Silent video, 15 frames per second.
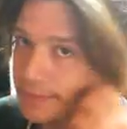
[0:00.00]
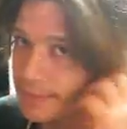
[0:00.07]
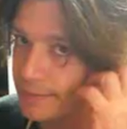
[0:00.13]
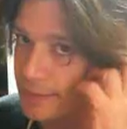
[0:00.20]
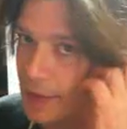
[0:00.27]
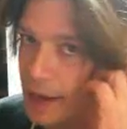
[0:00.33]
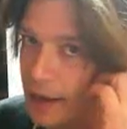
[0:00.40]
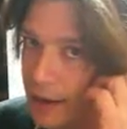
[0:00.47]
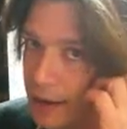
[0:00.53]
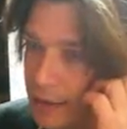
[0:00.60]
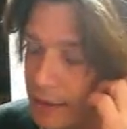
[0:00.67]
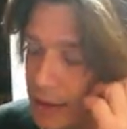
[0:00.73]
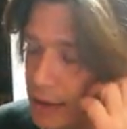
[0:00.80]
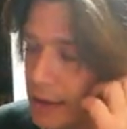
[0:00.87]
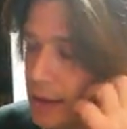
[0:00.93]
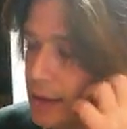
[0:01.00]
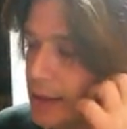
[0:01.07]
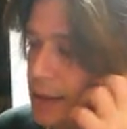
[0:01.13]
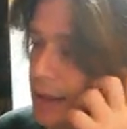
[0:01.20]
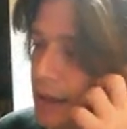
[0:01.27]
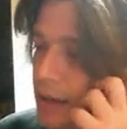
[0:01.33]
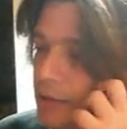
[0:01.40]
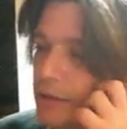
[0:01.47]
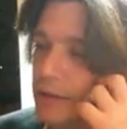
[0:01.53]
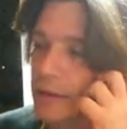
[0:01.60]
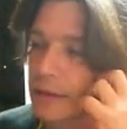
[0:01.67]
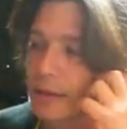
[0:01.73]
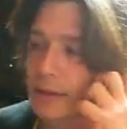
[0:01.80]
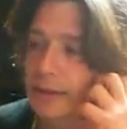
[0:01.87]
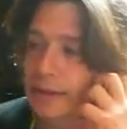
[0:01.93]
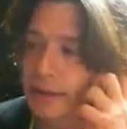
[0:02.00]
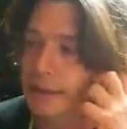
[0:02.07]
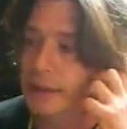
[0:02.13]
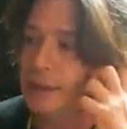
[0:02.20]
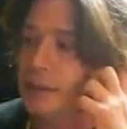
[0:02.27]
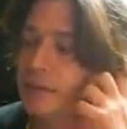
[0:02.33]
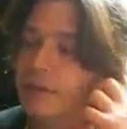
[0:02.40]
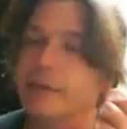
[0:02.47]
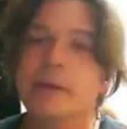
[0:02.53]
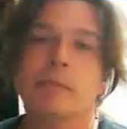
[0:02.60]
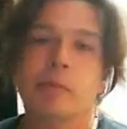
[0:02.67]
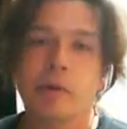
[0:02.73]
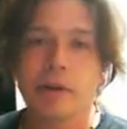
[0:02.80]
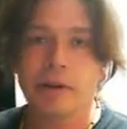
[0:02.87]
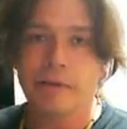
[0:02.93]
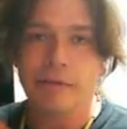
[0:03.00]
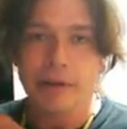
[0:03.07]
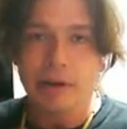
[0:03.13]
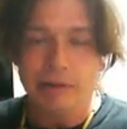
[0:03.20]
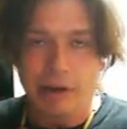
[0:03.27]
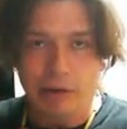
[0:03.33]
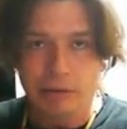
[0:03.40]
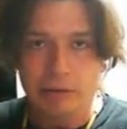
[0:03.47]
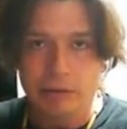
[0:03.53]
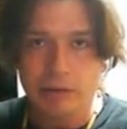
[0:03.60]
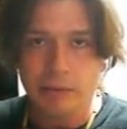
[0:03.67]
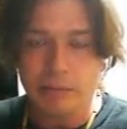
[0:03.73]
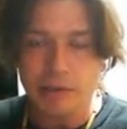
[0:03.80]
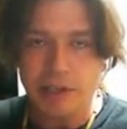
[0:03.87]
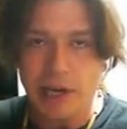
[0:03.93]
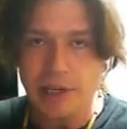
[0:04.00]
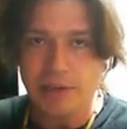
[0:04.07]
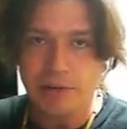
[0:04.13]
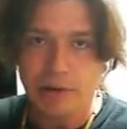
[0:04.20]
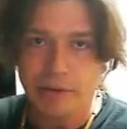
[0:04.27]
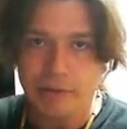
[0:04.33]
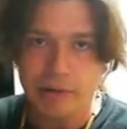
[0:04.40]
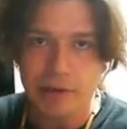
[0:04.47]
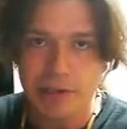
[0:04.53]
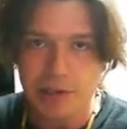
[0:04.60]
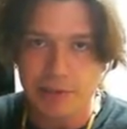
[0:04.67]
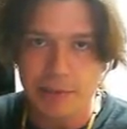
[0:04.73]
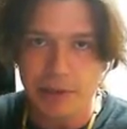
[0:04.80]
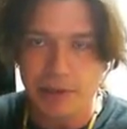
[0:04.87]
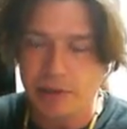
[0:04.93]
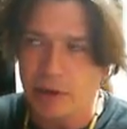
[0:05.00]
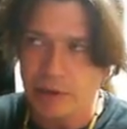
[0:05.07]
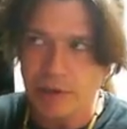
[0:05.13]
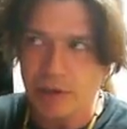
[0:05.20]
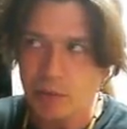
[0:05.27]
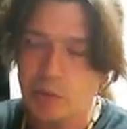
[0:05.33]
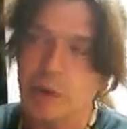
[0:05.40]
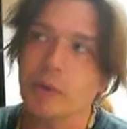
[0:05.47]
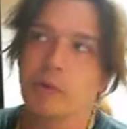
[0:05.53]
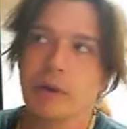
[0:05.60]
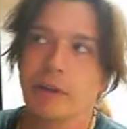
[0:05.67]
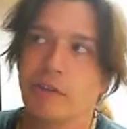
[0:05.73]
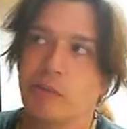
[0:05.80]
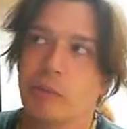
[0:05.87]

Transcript: Okay? Now, this is very important to figure out the precise tuning for instruments, not just woodwinds,